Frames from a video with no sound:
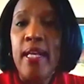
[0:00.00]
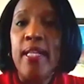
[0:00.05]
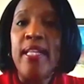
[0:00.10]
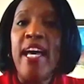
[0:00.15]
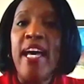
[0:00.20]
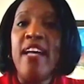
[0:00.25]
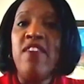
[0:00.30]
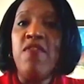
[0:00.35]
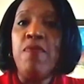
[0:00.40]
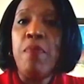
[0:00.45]
a
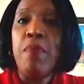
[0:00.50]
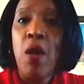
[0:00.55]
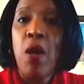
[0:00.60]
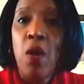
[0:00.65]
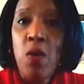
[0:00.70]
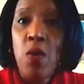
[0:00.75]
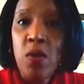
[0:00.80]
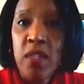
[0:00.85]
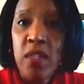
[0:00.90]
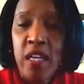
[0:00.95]
lot of
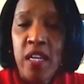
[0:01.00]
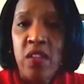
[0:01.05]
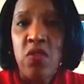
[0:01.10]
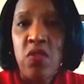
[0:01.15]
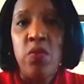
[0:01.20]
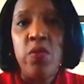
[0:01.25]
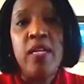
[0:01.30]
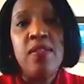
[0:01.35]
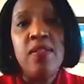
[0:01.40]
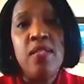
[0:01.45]
polling
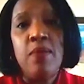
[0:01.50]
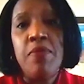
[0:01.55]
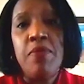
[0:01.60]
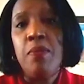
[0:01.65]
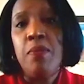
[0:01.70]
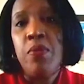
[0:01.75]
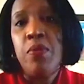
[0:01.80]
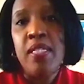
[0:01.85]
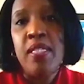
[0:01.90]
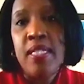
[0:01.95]
throughout some of
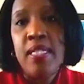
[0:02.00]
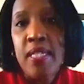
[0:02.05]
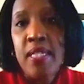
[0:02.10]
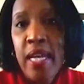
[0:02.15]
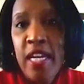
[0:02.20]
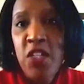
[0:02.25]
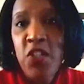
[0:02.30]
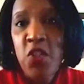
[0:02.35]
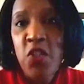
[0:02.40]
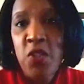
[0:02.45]
the
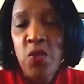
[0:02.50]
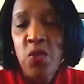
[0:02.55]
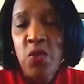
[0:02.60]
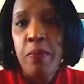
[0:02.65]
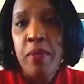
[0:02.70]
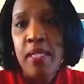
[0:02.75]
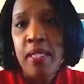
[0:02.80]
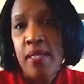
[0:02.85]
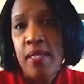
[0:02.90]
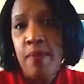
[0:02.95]
presentations would
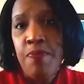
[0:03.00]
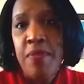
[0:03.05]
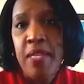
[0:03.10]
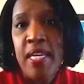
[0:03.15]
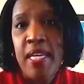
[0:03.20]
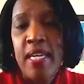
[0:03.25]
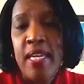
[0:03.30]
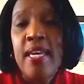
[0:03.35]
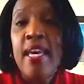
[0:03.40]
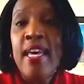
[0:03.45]
be
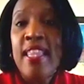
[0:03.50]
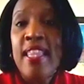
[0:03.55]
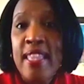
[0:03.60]
something